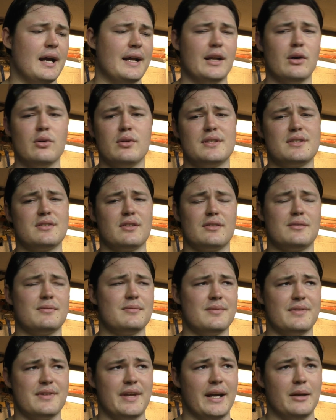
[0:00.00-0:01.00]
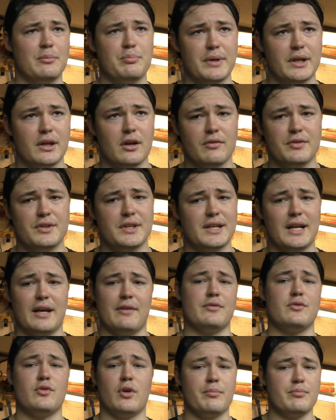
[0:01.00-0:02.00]
I know it's not that big of a deal.
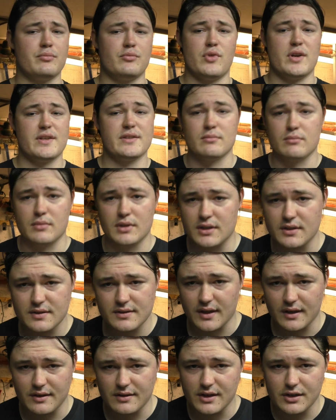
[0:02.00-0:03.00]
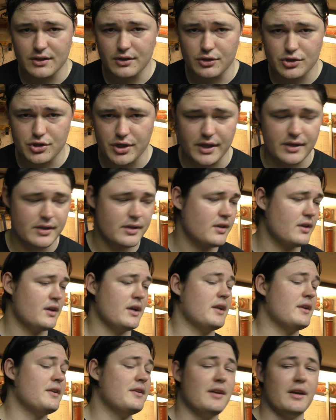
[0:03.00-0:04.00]
I've dropped resin minis that did not shatter,
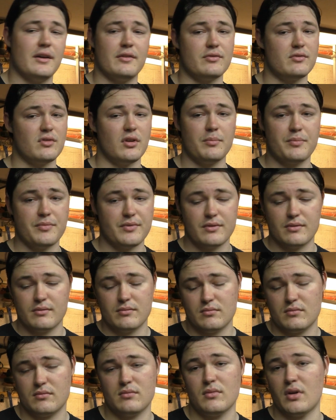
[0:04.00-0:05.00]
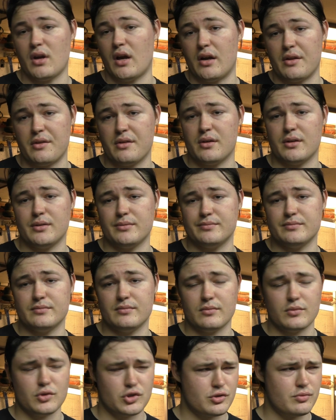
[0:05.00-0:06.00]
and I've dropped other
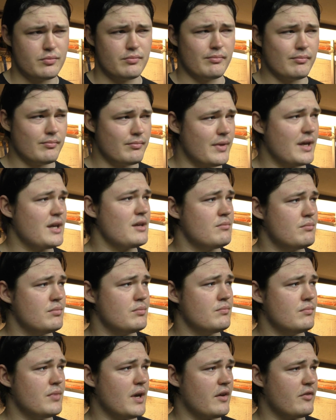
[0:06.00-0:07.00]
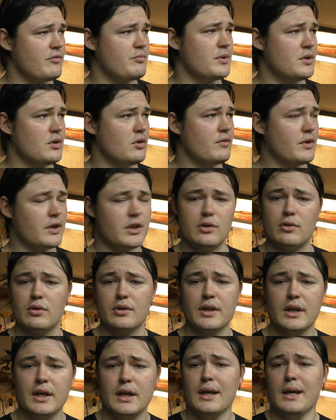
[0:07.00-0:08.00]
which may have been
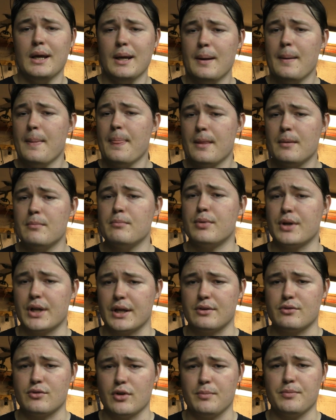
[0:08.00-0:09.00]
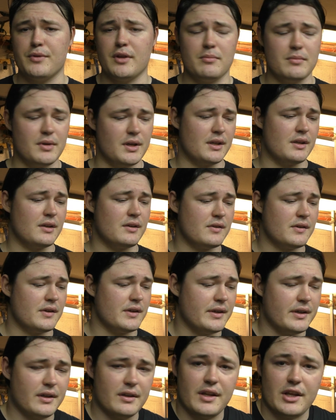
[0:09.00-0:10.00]
overcured, but I dropped them and
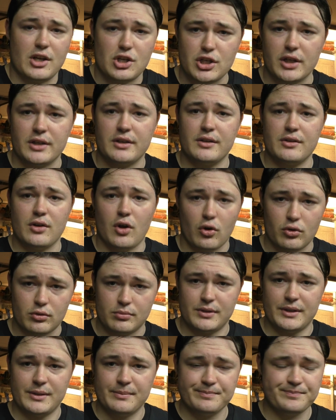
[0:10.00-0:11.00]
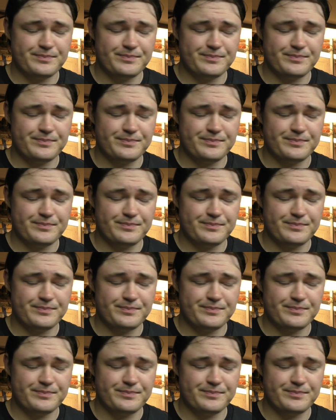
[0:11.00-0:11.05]
they shattered horribly.